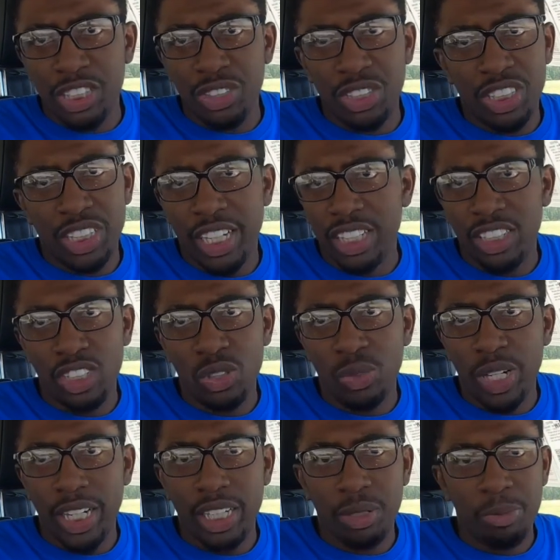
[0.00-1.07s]
You just had to do
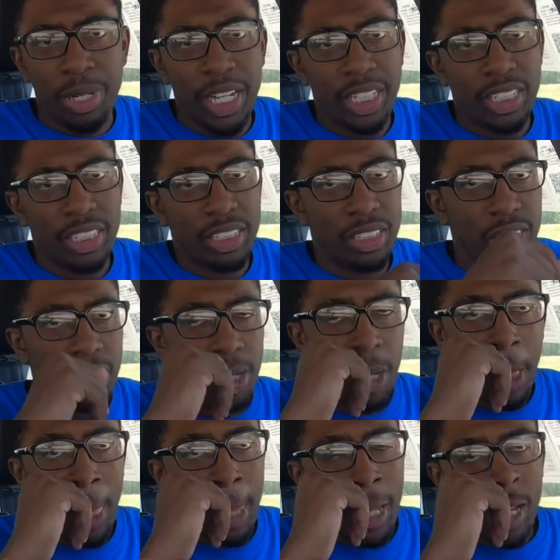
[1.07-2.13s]
regular maintenance. You know,
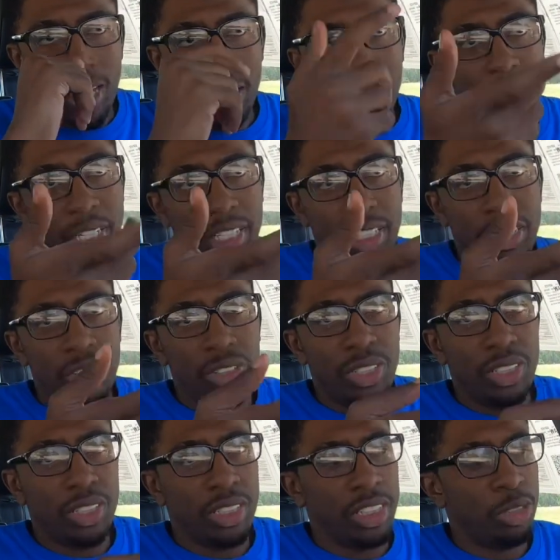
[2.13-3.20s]
I mean,
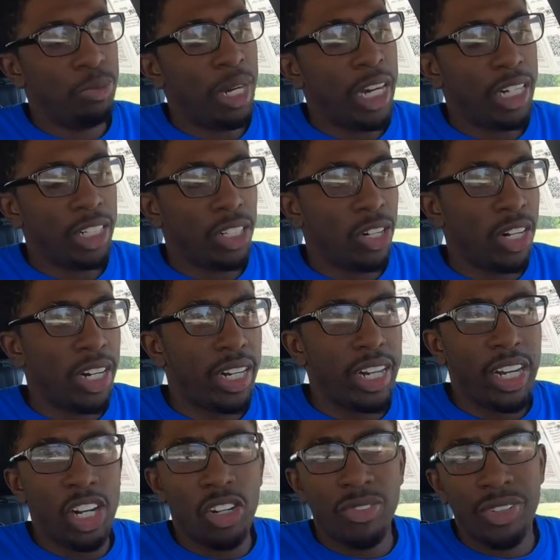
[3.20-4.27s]
you bought a car, they
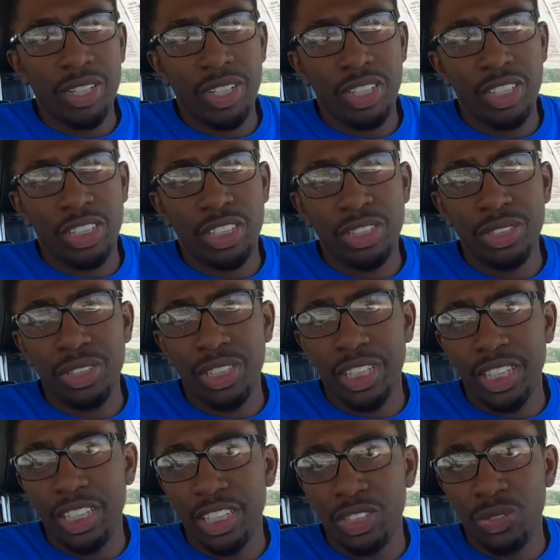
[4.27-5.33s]
offer you the 2
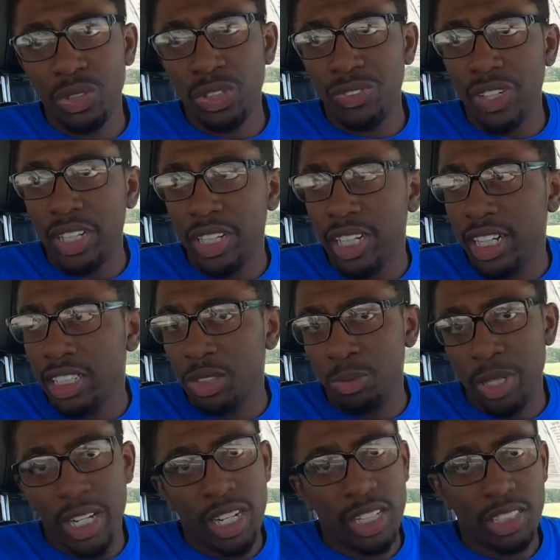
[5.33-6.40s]
years, 25,000
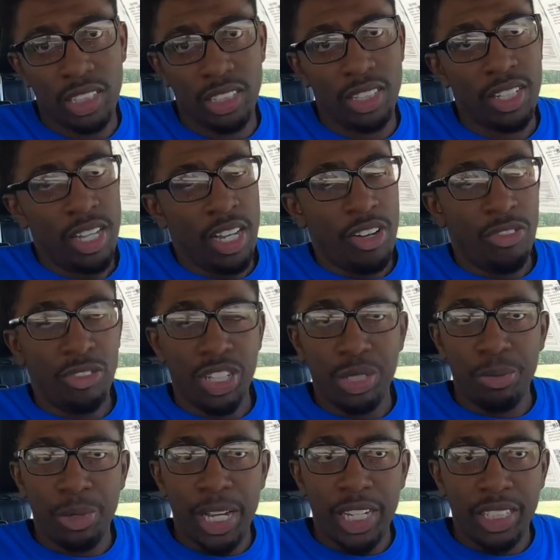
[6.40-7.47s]
miles of free
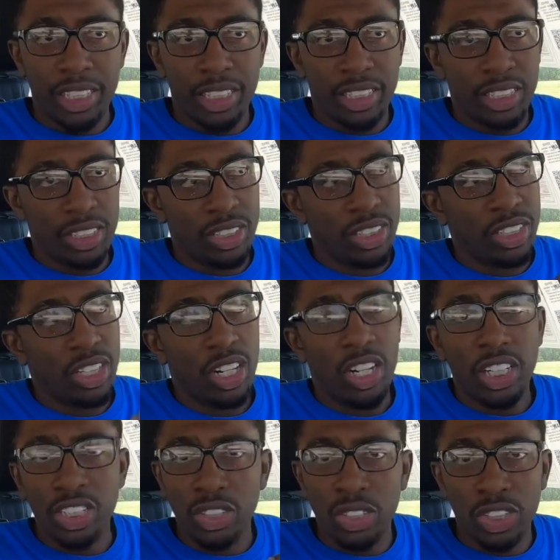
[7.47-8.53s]
maintenance. So you know,
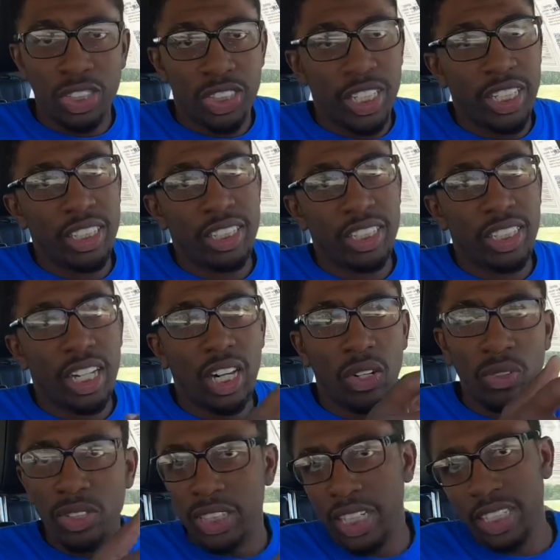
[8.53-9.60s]
all your oil changes and tire
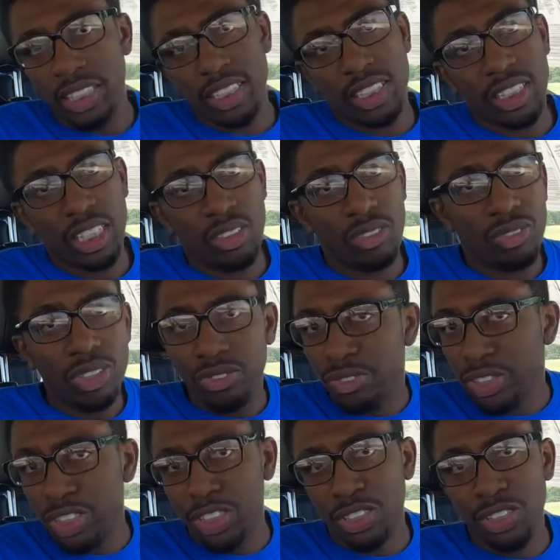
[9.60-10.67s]
rotation is covered for the
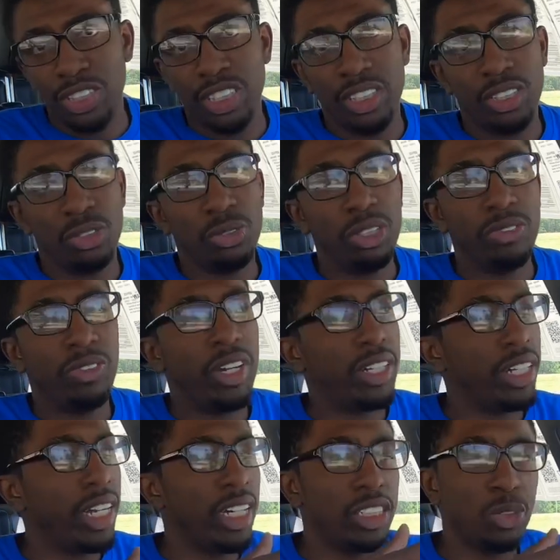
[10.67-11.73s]
first 2 years of
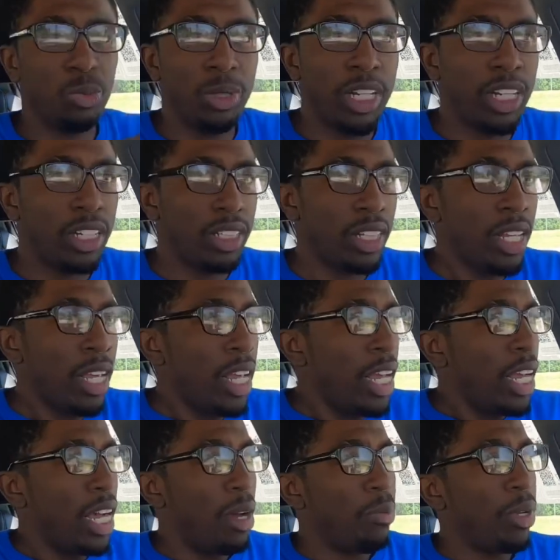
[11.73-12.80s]
25,000 miles.
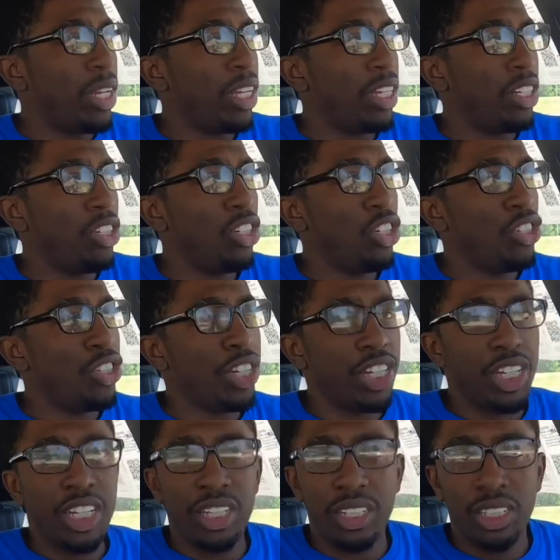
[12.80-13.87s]
I mean, you know, you can
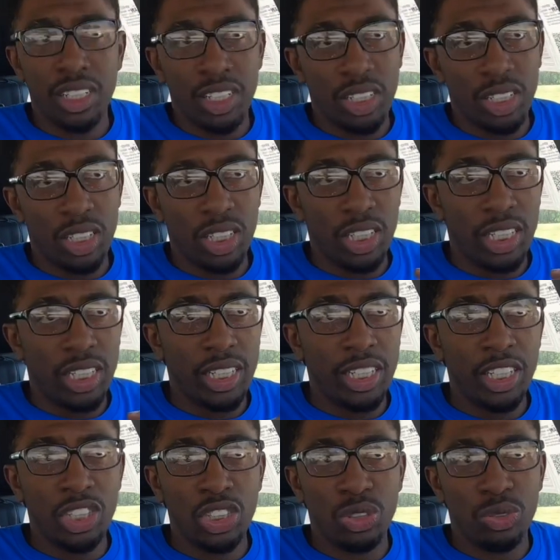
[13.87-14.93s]
get
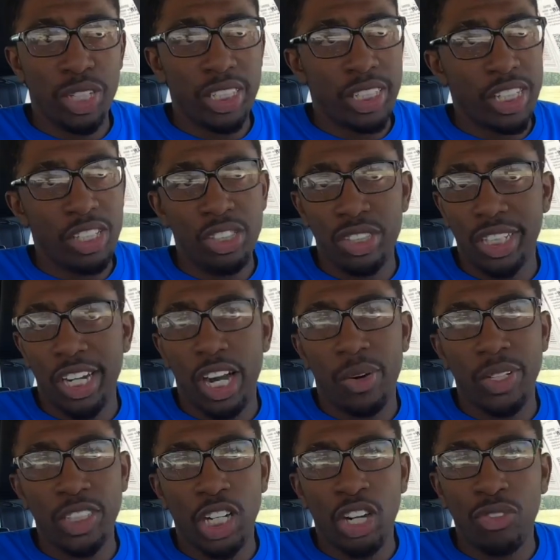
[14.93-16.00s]
interest rates. They usually
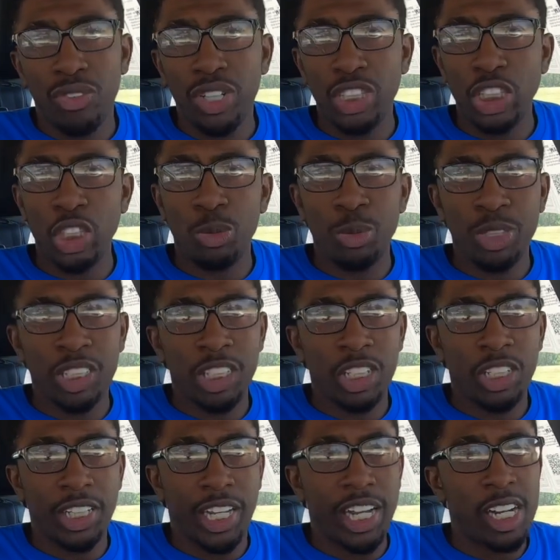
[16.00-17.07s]
always offering 0% on
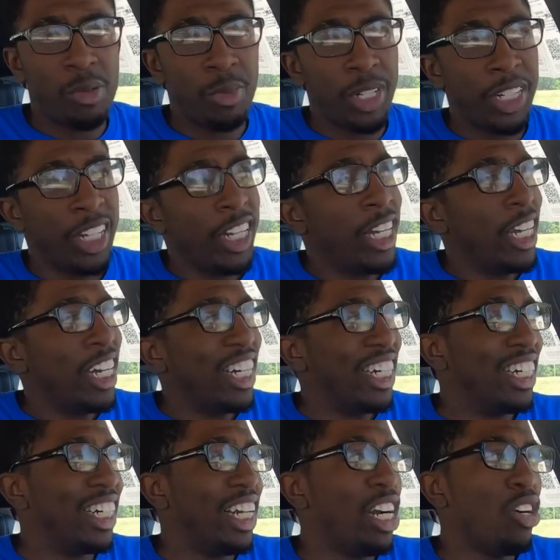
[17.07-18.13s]
a Camry.
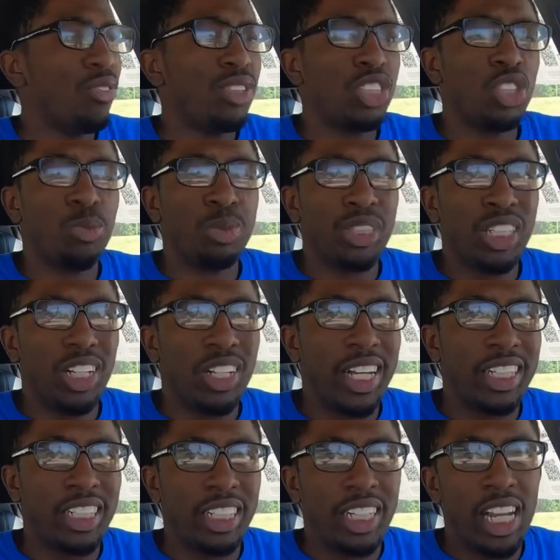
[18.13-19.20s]
They offer 0% on
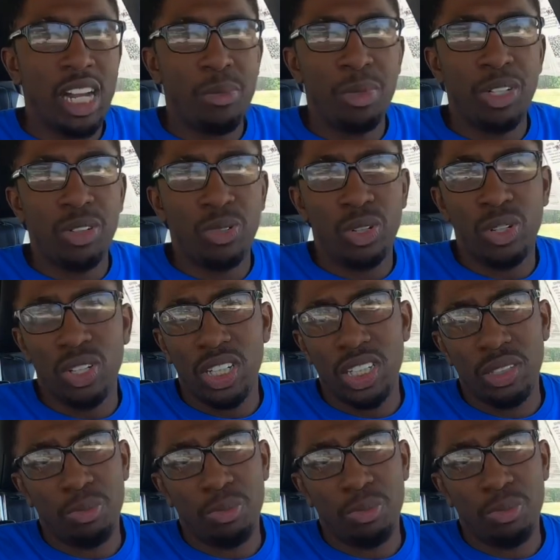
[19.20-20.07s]
like the Camry, Corolla.